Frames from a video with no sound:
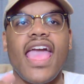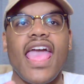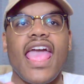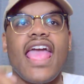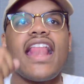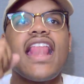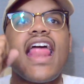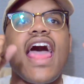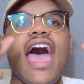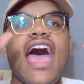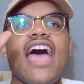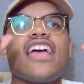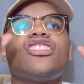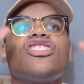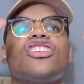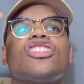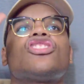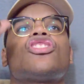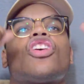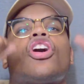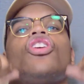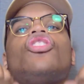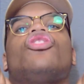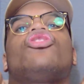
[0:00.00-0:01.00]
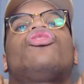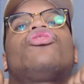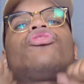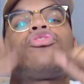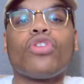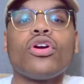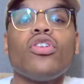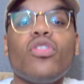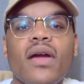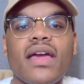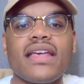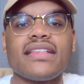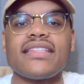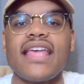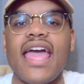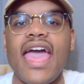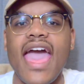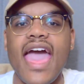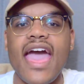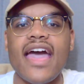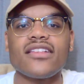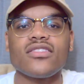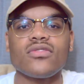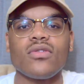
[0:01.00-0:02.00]
And I just threw his
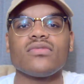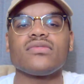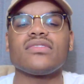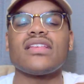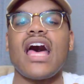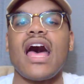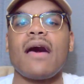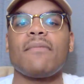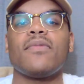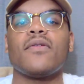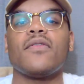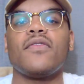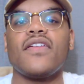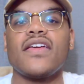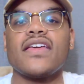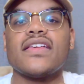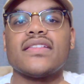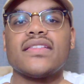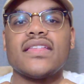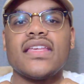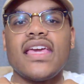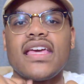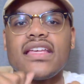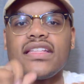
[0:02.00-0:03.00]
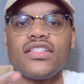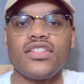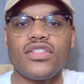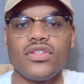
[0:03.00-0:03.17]
ass on top of he has